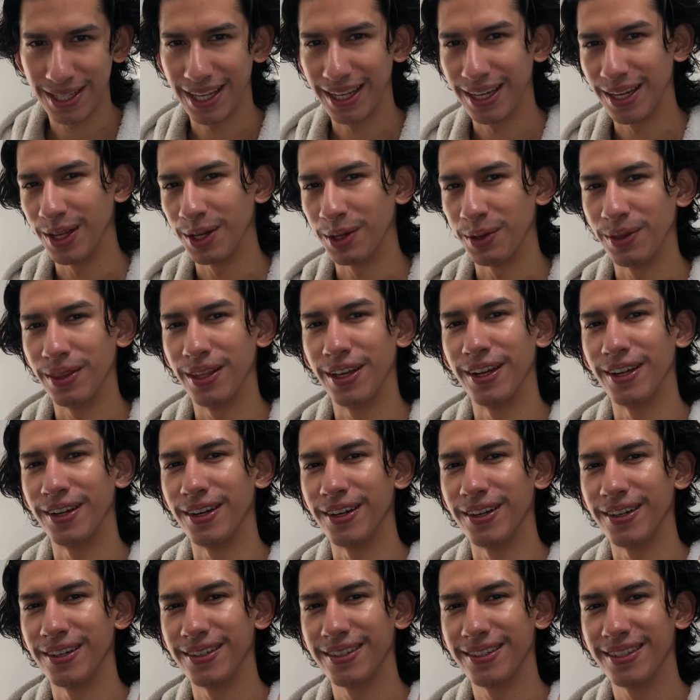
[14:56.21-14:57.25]
I know
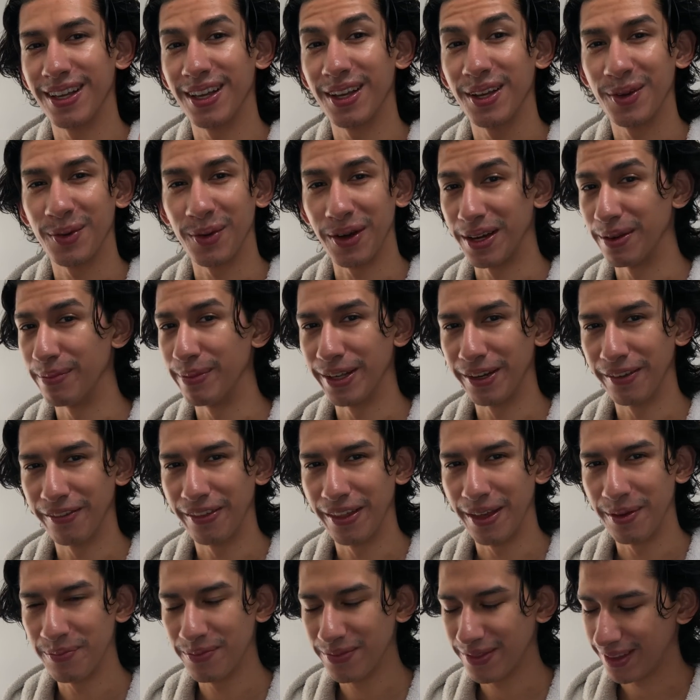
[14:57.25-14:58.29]
there's quite a bit of
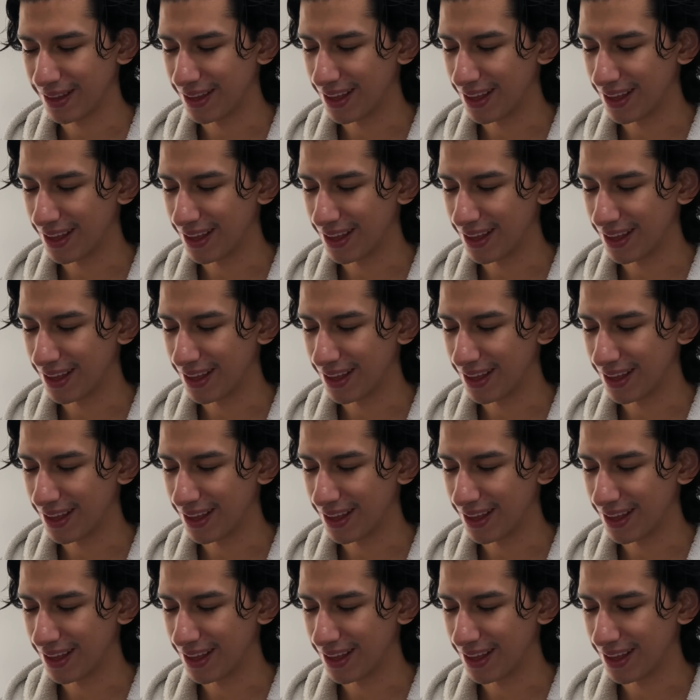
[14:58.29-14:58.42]
them,